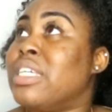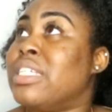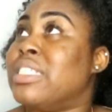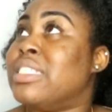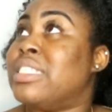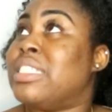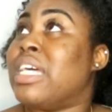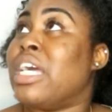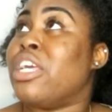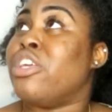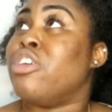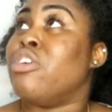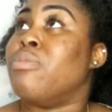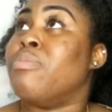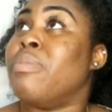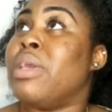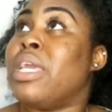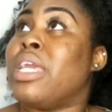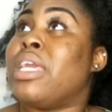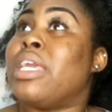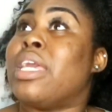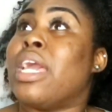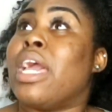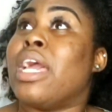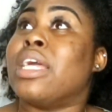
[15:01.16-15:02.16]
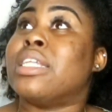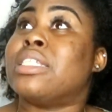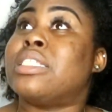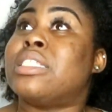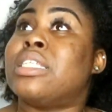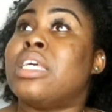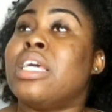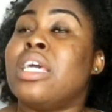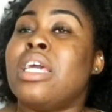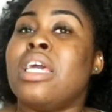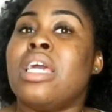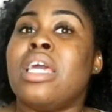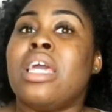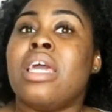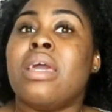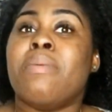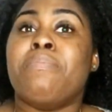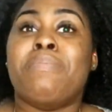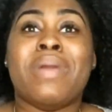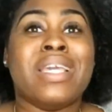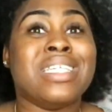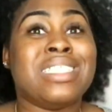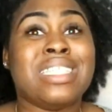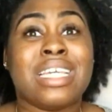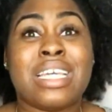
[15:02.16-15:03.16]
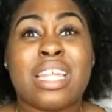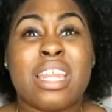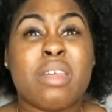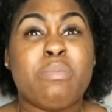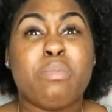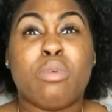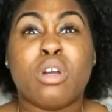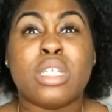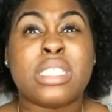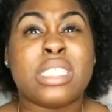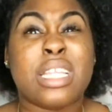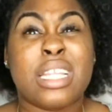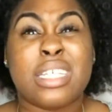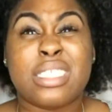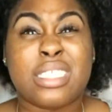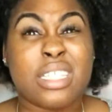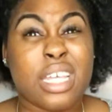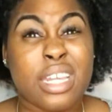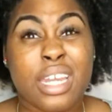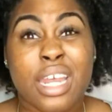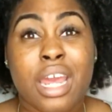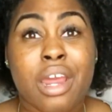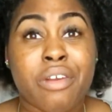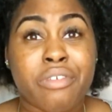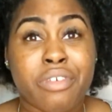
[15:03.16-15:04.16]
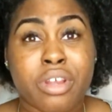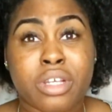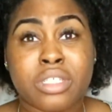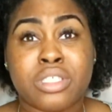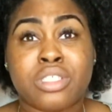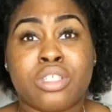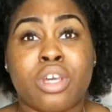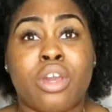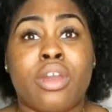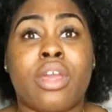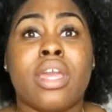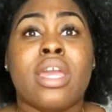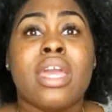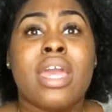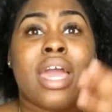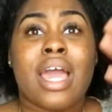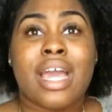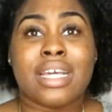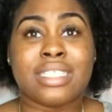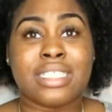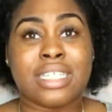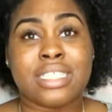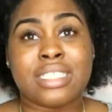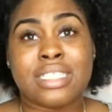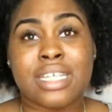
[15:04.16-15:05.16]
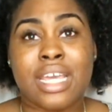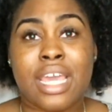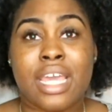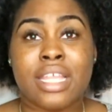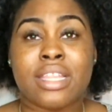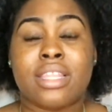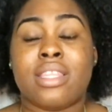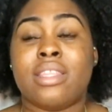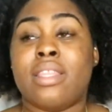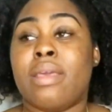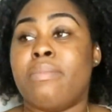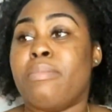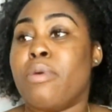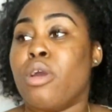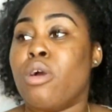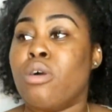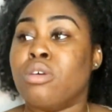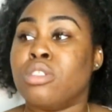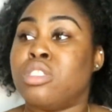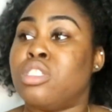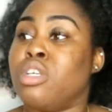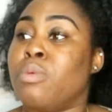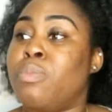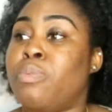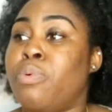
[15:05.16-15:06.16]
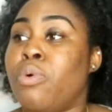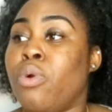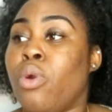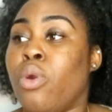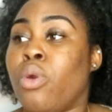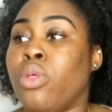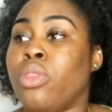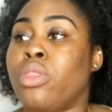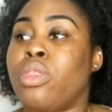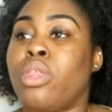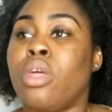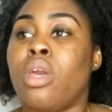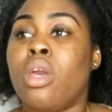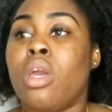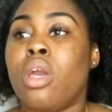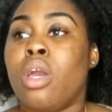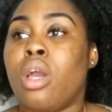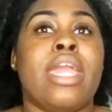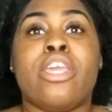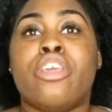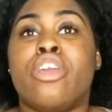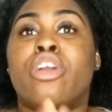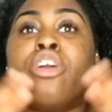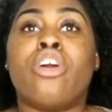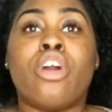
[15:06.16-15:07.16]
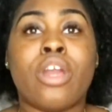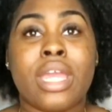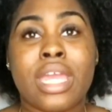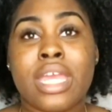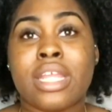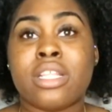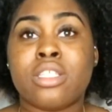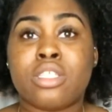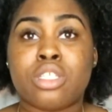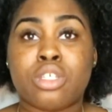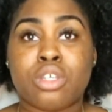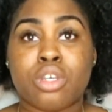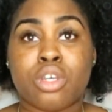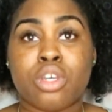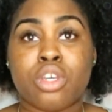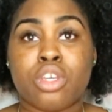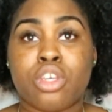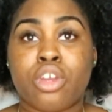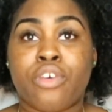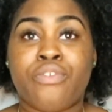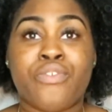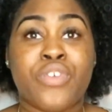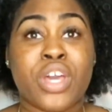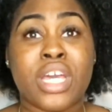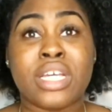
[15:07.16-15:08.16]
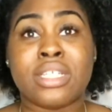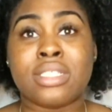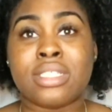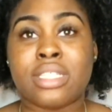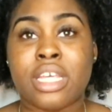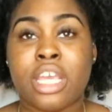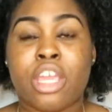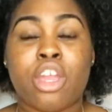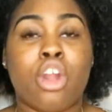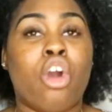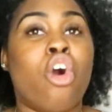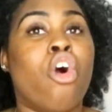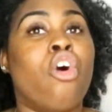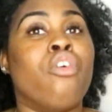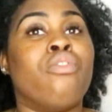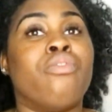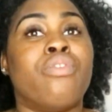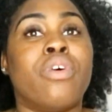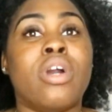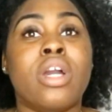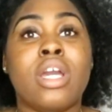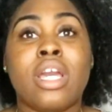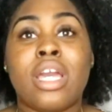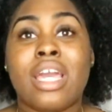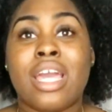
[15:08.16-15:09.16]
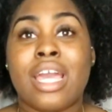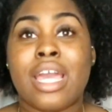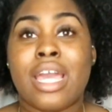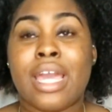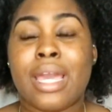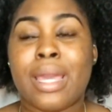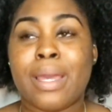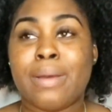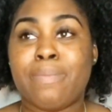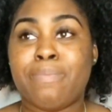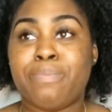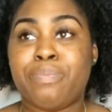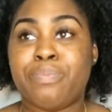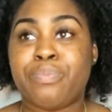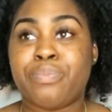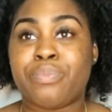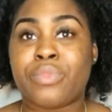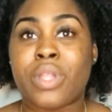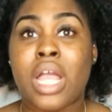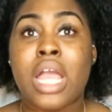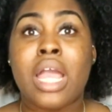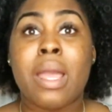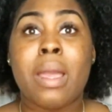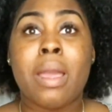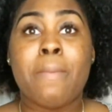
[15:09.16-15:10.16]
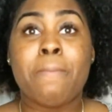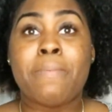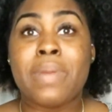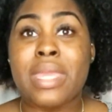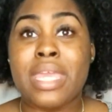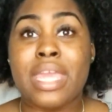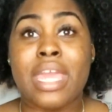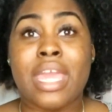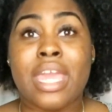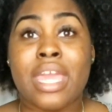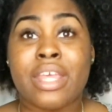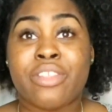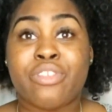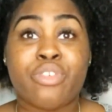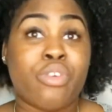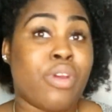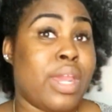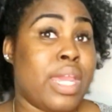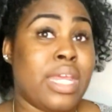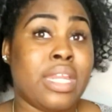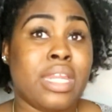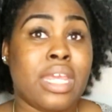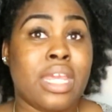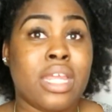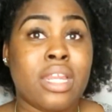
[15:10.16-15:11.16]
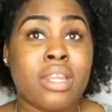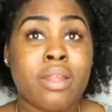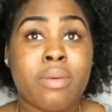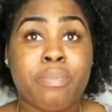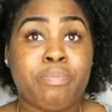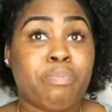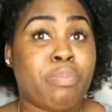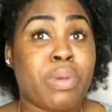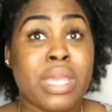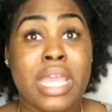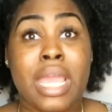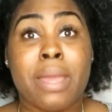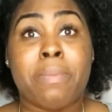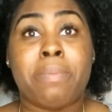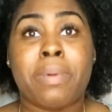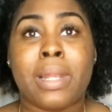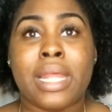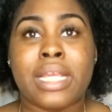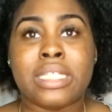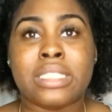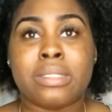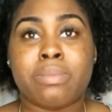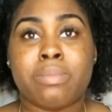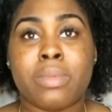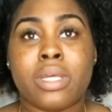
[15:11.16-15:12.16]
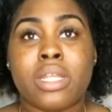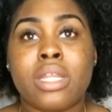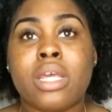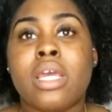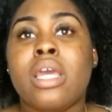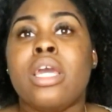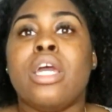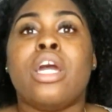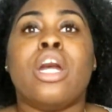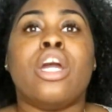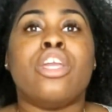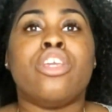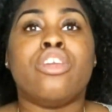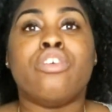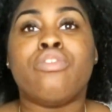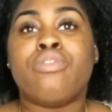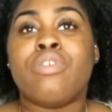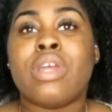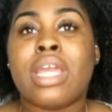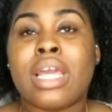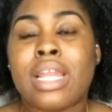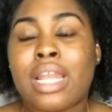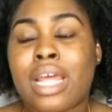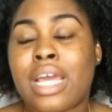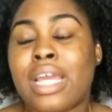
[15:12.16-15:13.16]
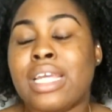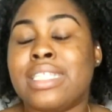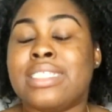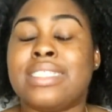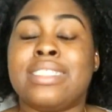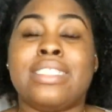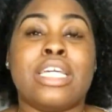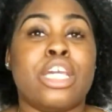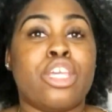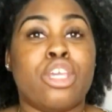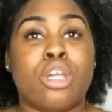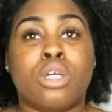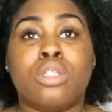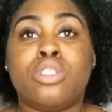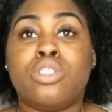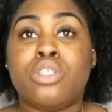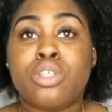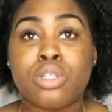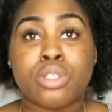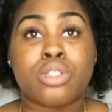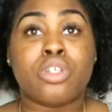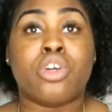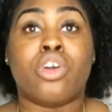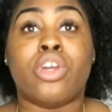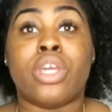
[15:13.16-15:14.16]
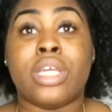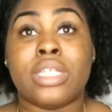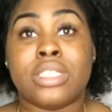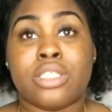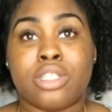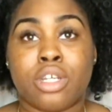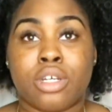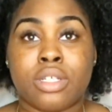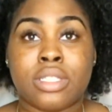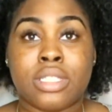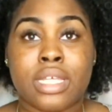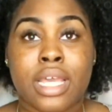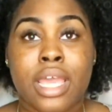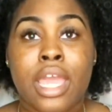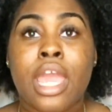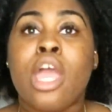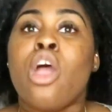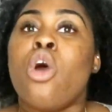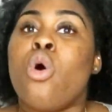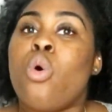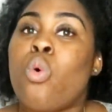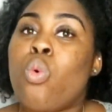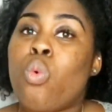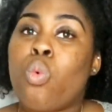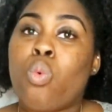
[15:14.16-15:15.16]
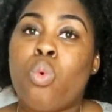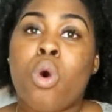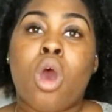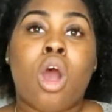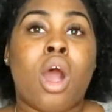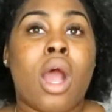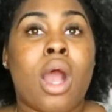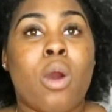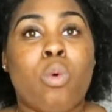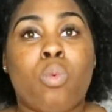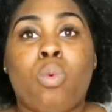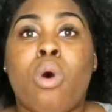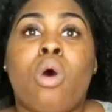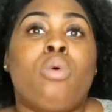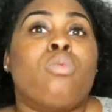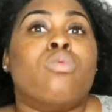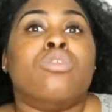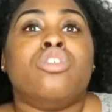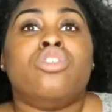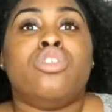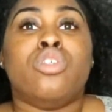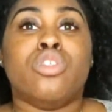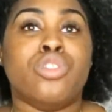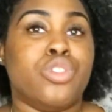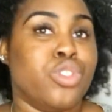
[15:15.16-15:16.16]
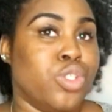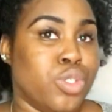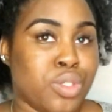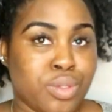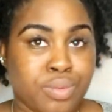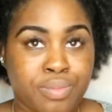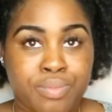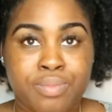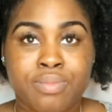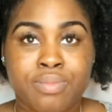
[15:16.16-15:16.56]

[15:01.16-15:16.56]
is that you may get basically mostly scenarios. So as I said, they may also put, you go into your first day of PA training, PA placement, and you realize that your tutor is not there. What would you do?